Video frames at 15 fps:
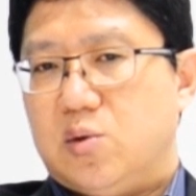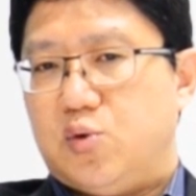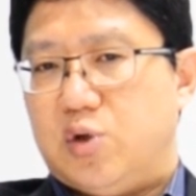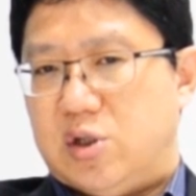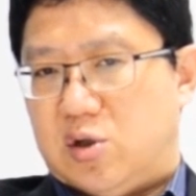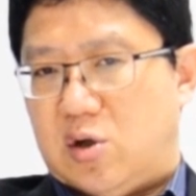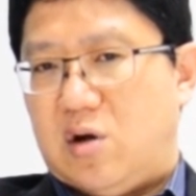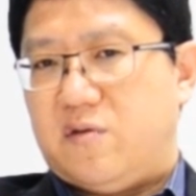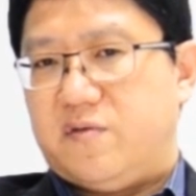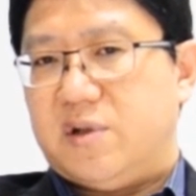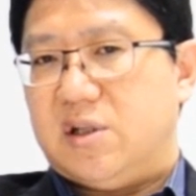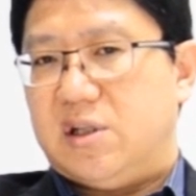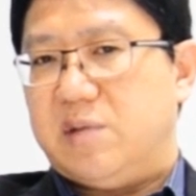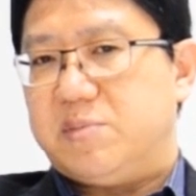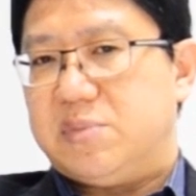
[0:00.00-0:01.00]

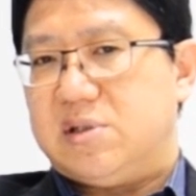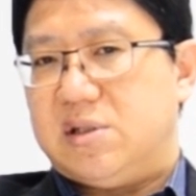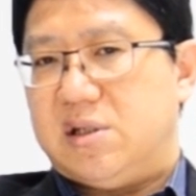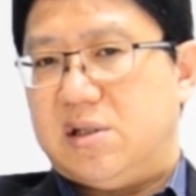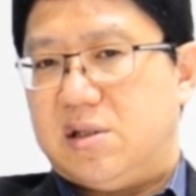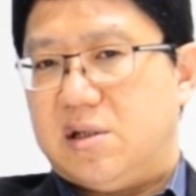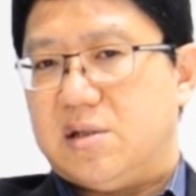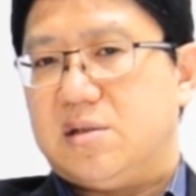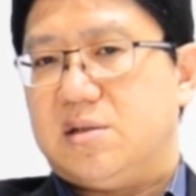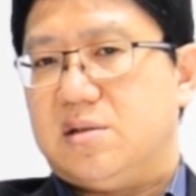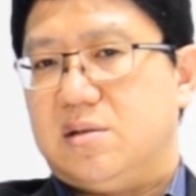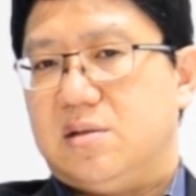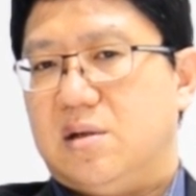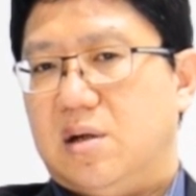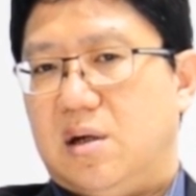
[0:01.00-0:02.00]
resolve the deep-seated
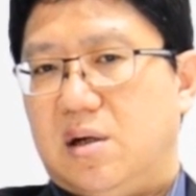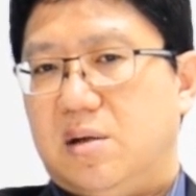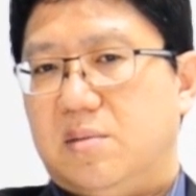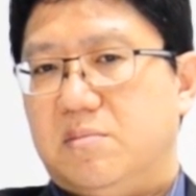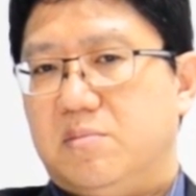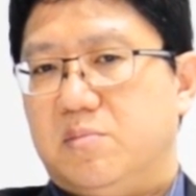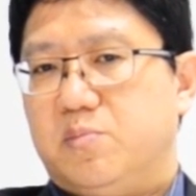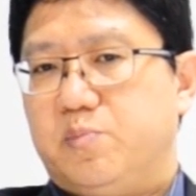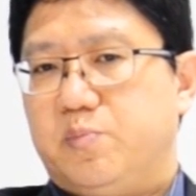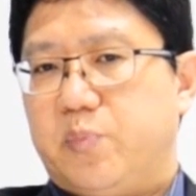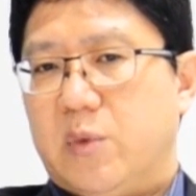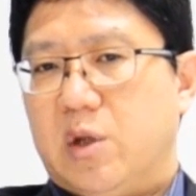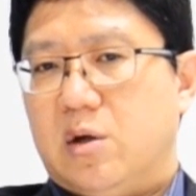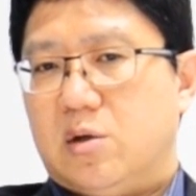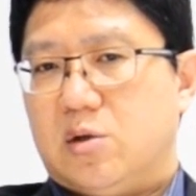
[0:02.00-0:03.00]

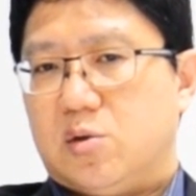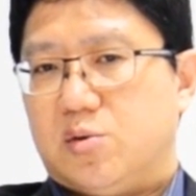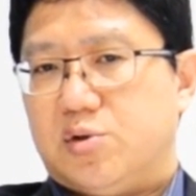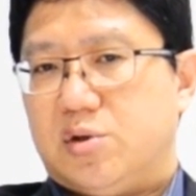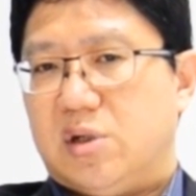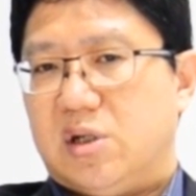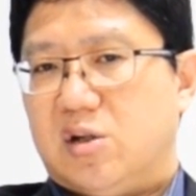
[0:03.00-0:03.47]
social